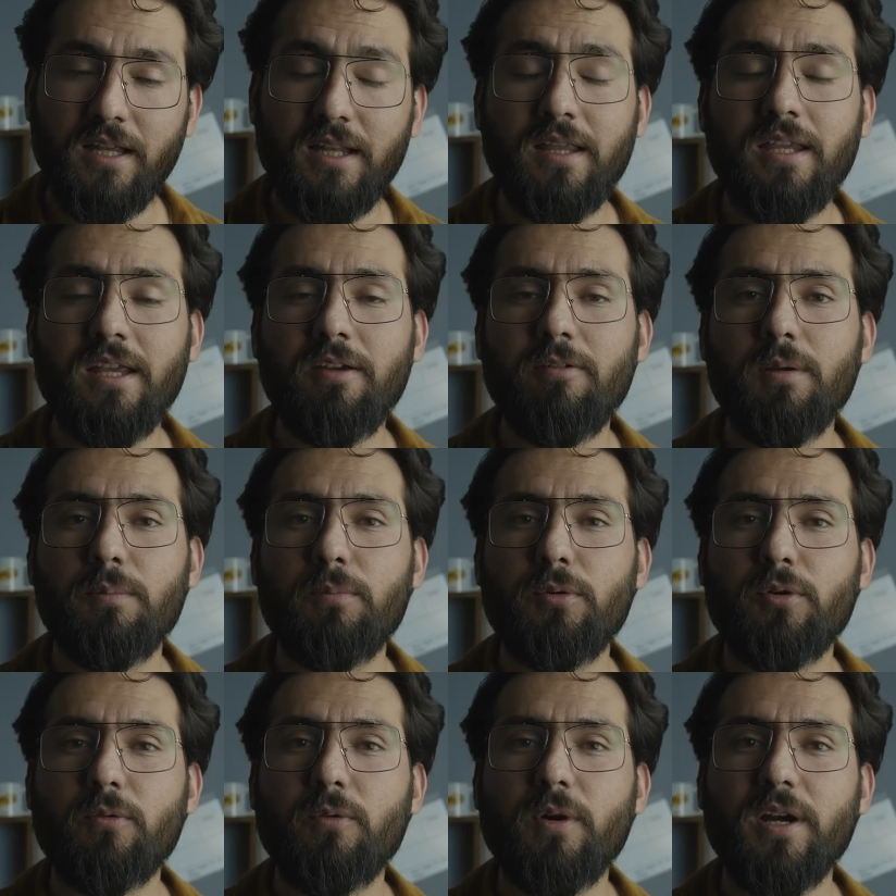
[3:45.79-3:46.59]
They will
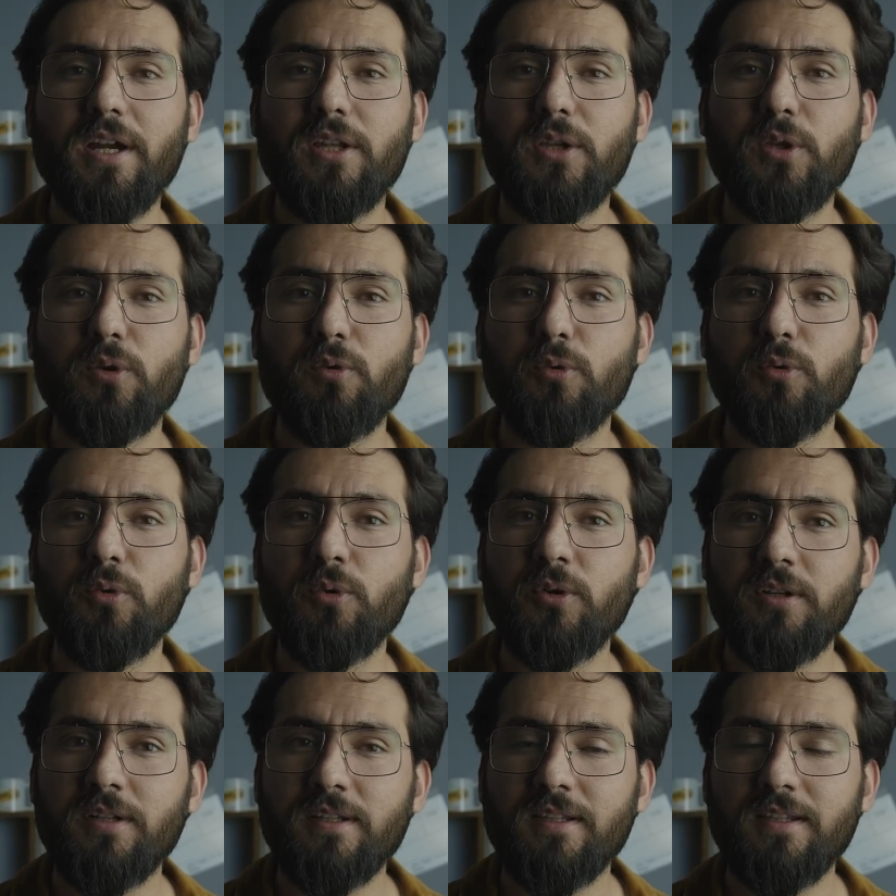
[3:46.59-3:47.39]
provide you
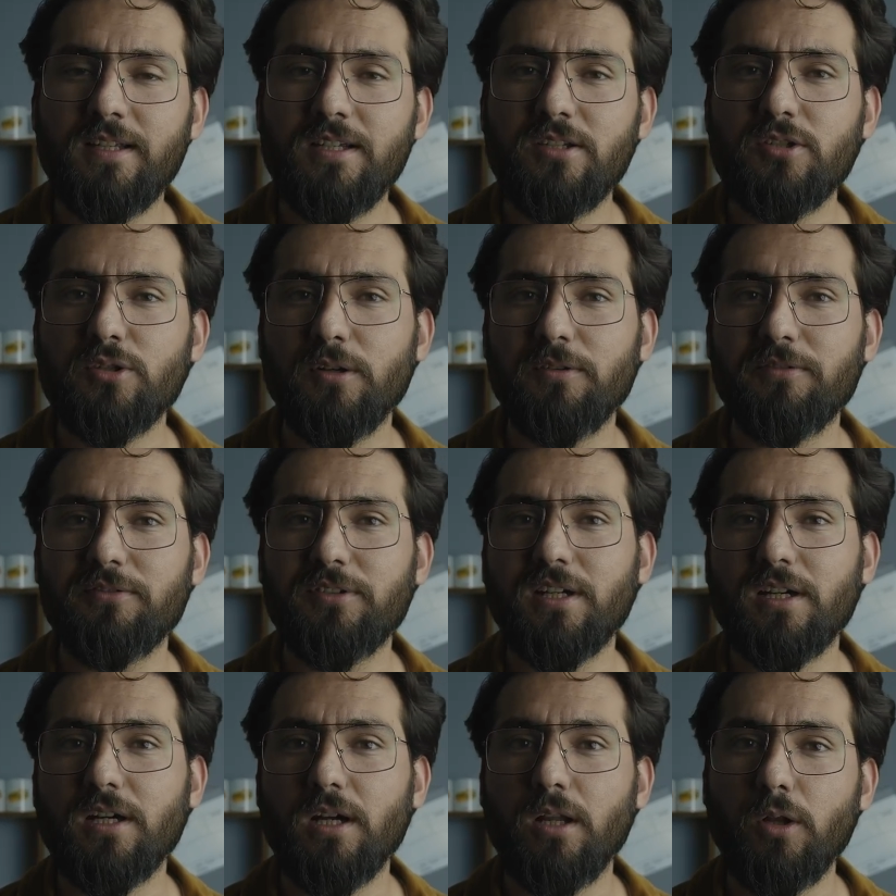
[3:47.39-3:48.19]
this
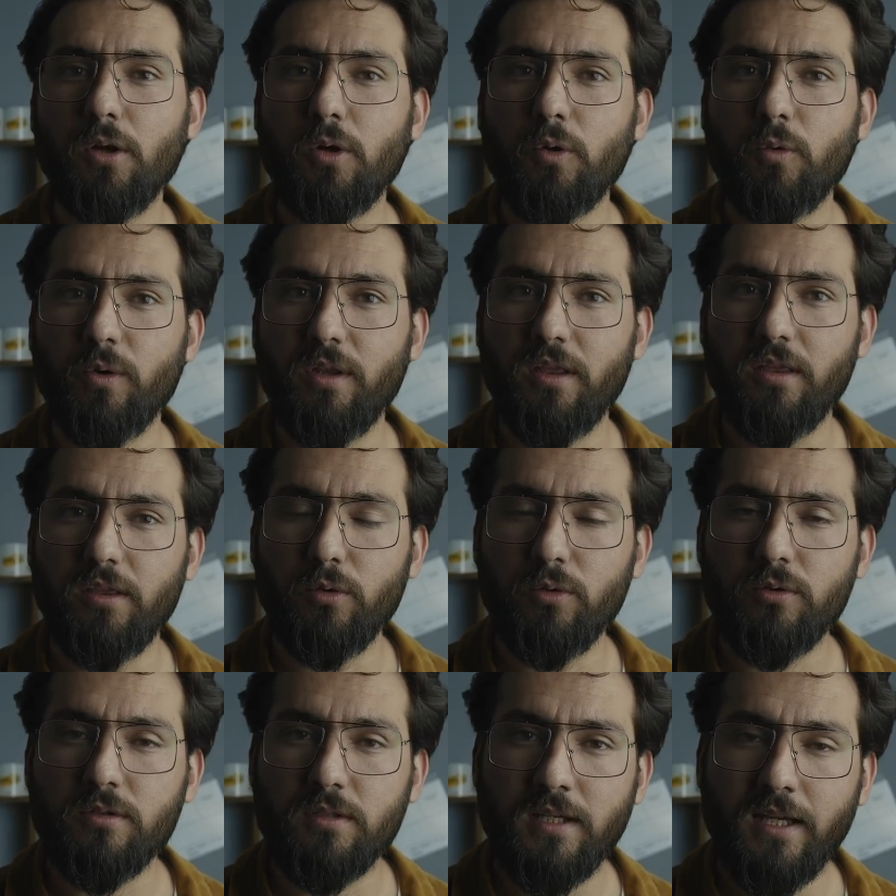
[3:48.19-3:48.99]
software along with
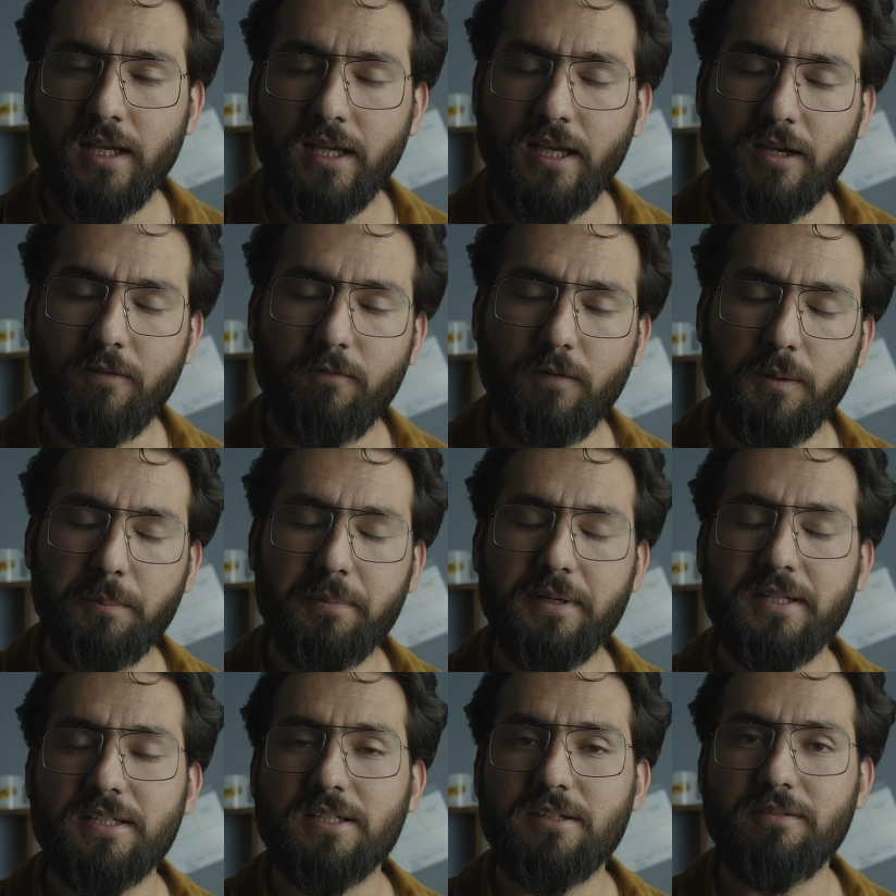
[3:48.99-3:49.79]
those
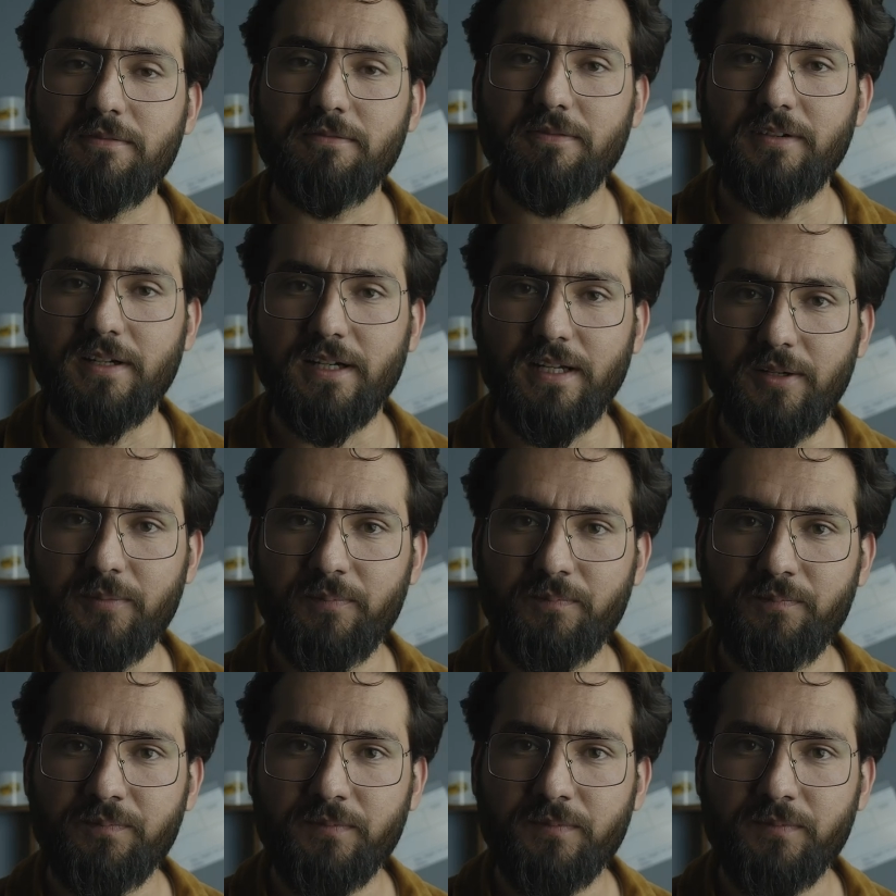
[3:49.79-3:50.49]
equipments free.